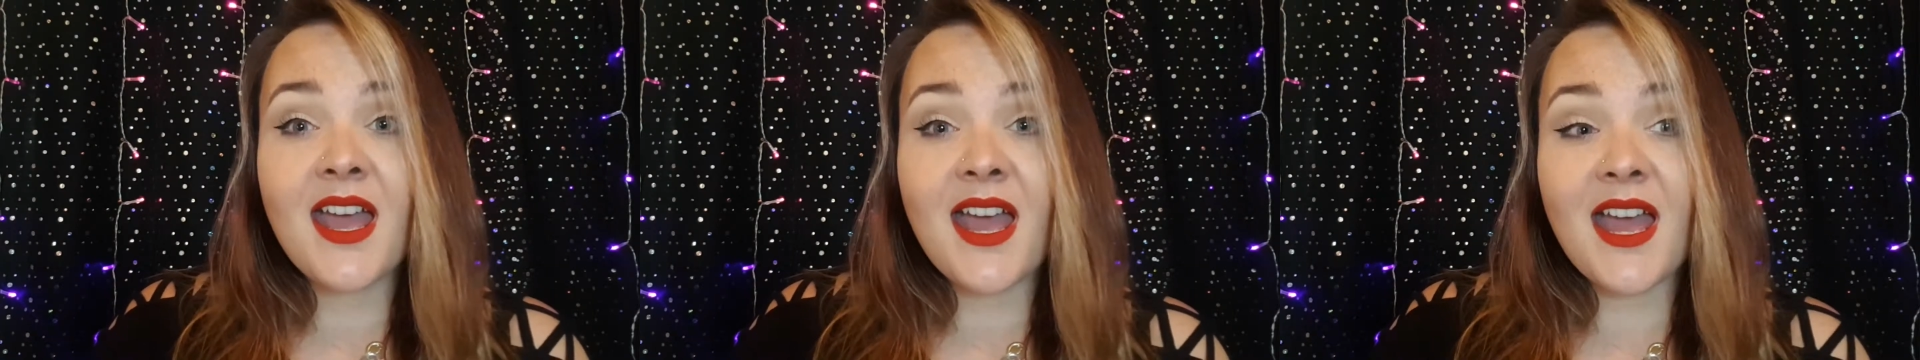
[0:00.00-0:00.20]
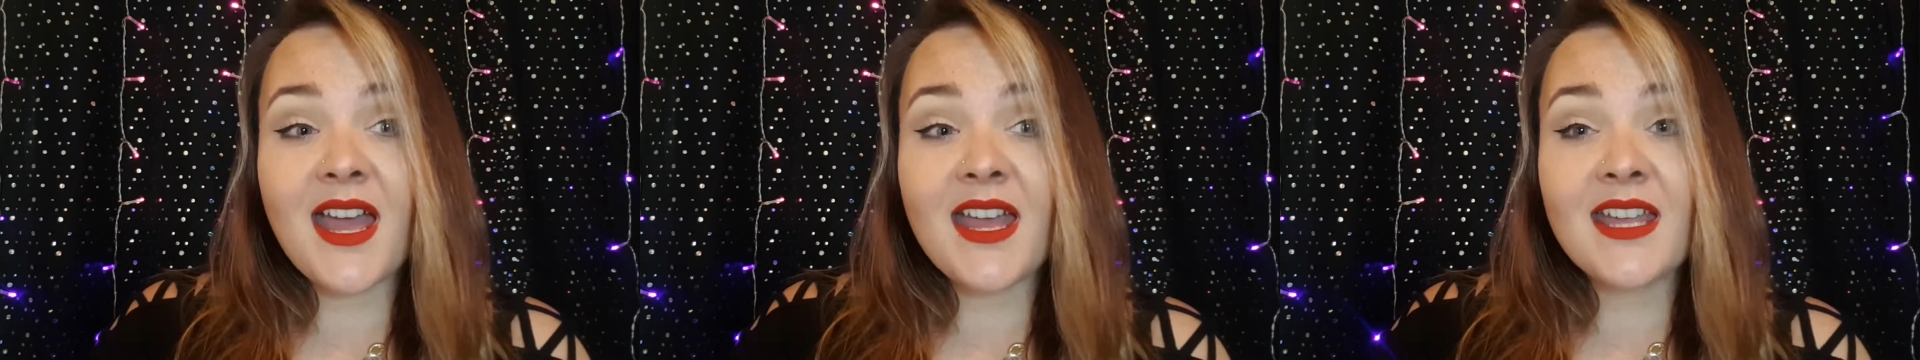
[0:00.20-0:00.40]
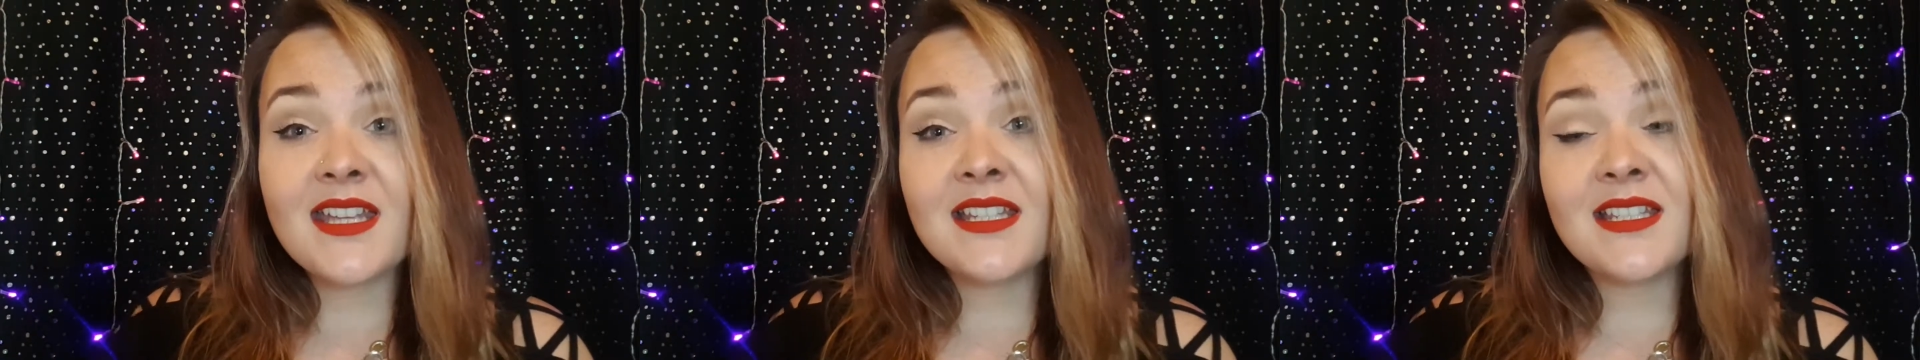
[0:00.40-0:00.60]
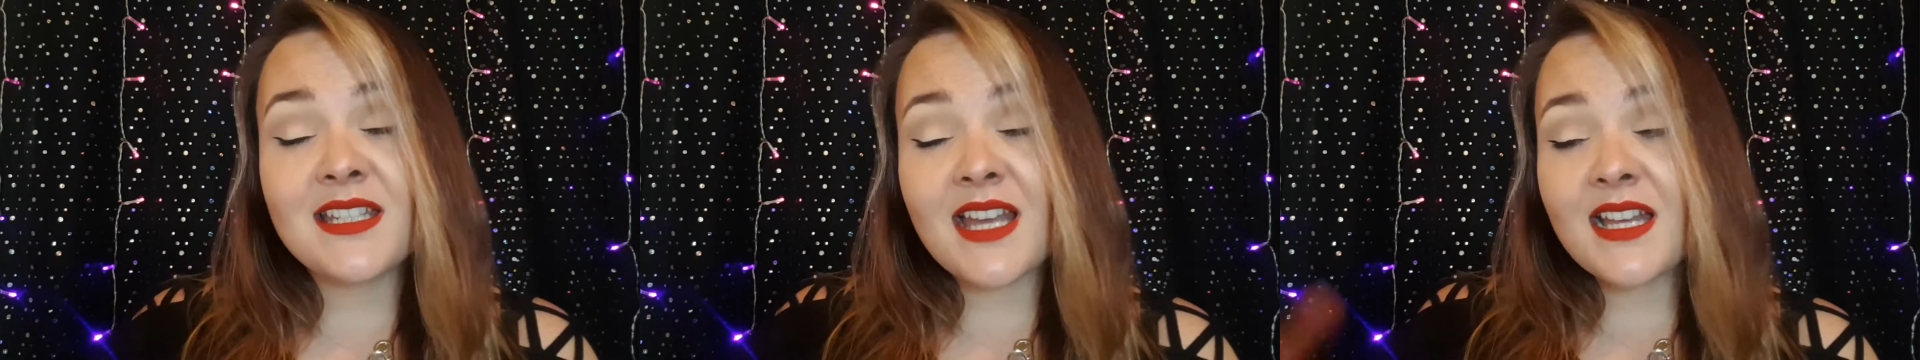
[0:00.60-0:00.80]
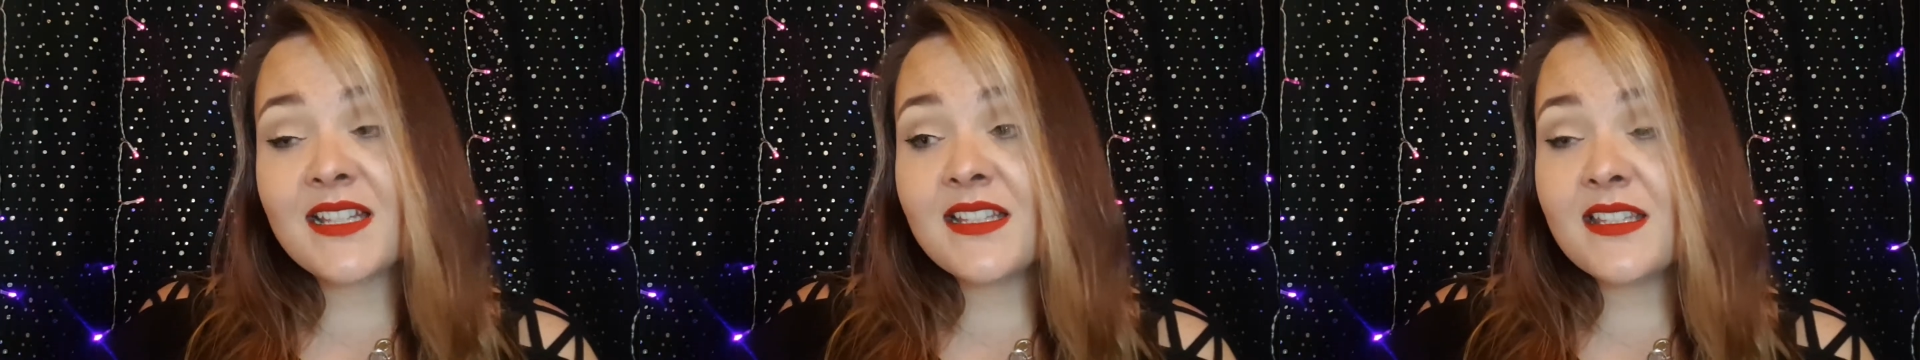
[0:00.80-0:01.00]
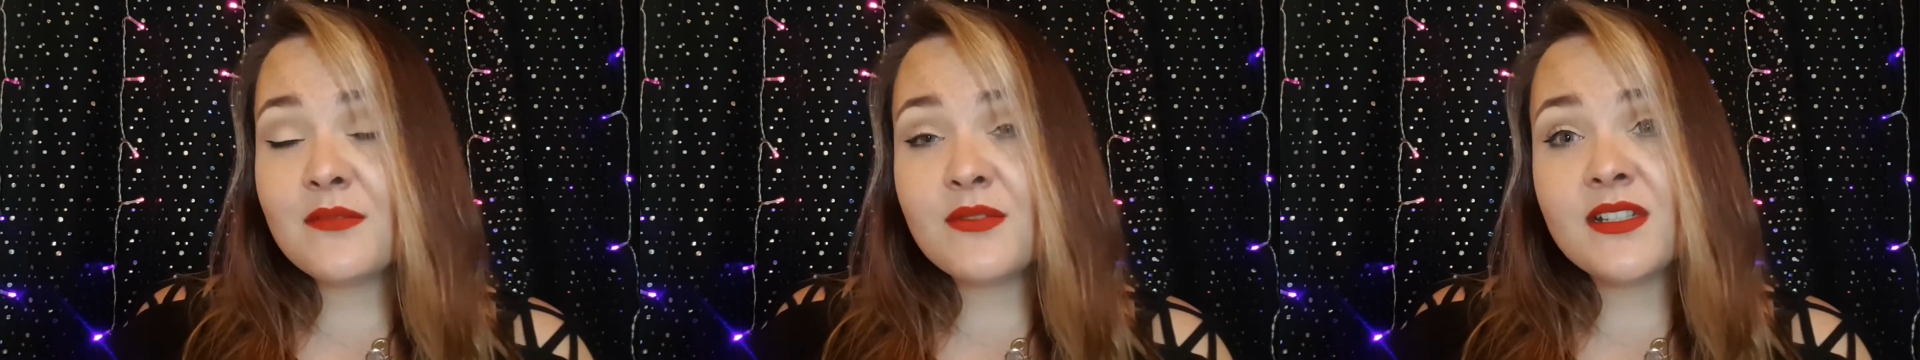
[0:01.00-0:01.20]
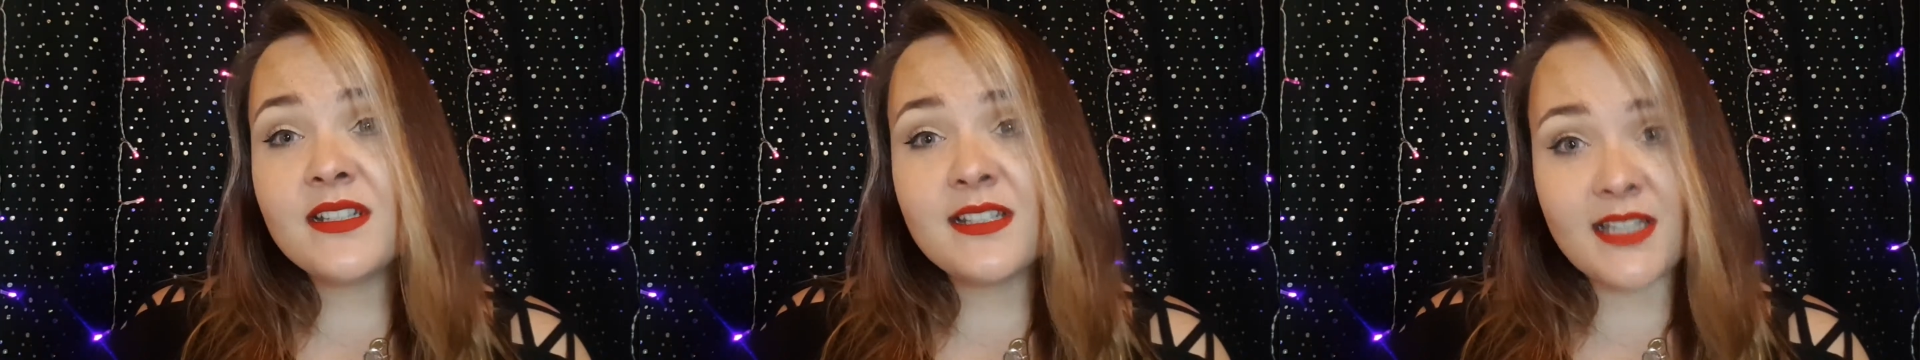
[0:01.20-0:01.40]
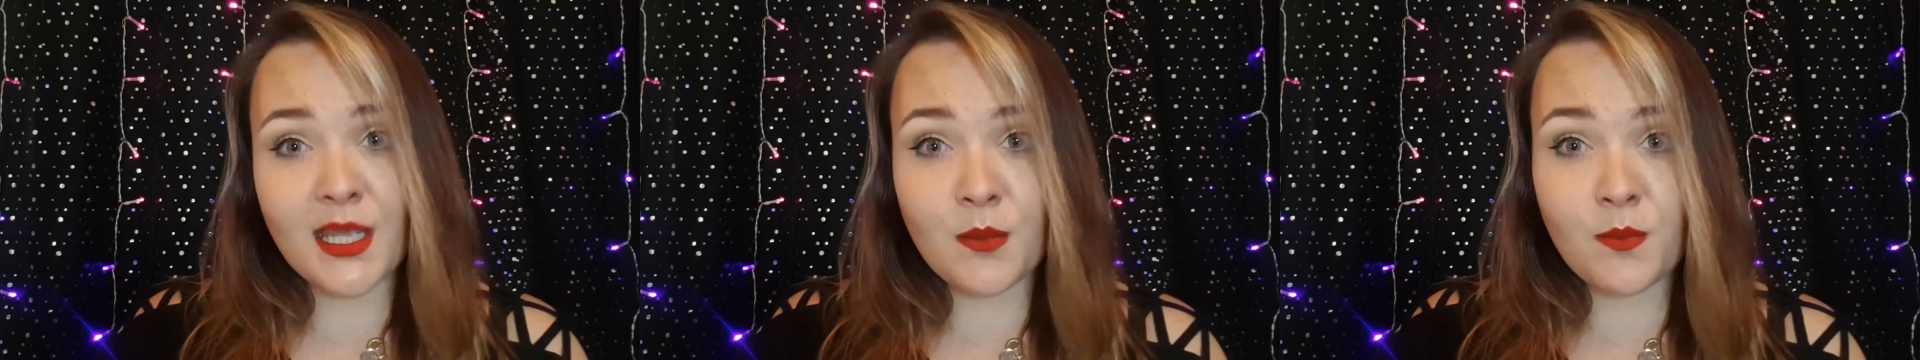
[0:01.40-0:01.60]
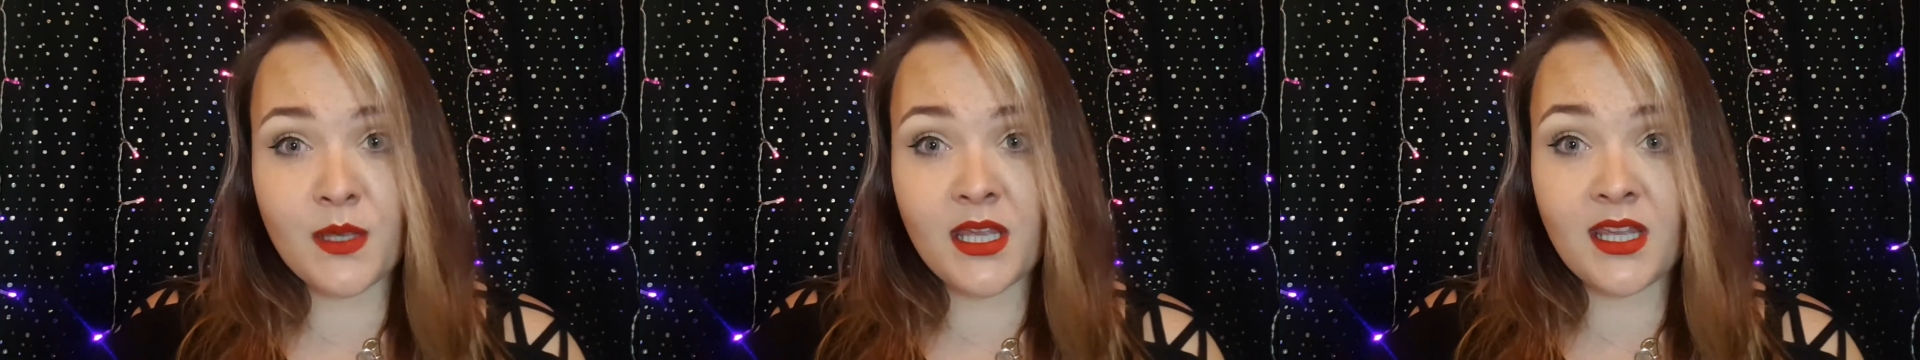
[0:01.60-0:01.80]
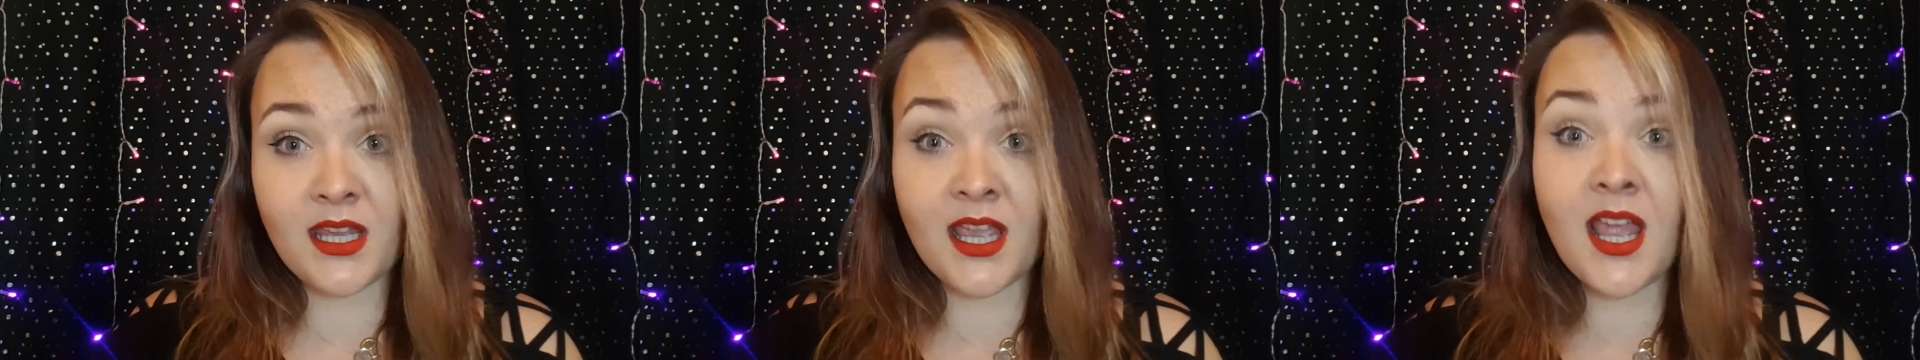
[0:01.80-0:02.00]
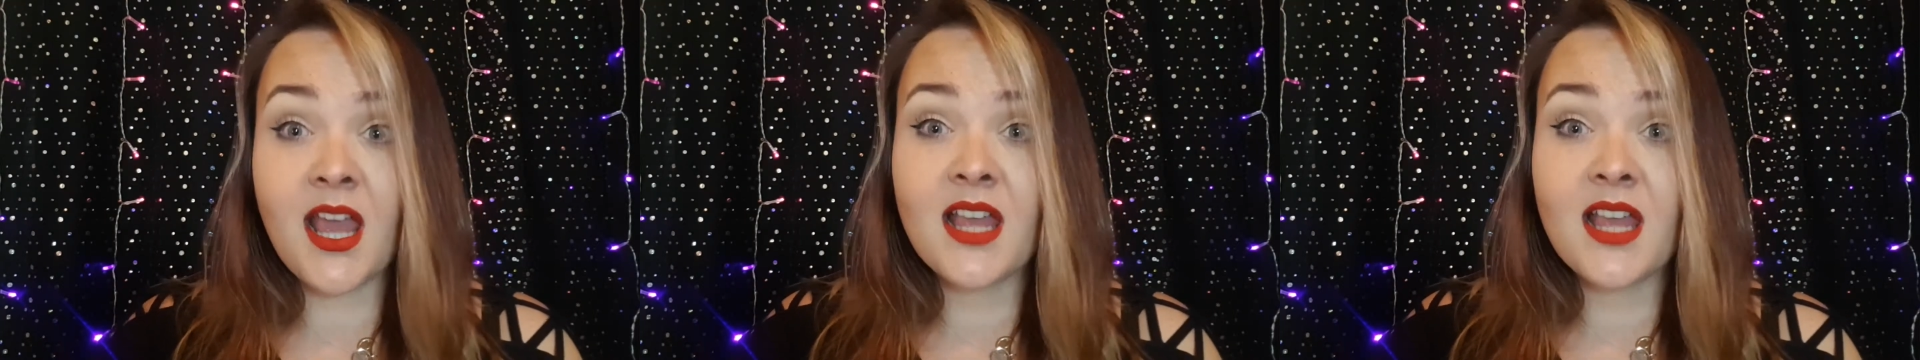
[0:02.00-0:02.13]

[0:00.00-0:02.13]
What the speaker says: and as they were escaping,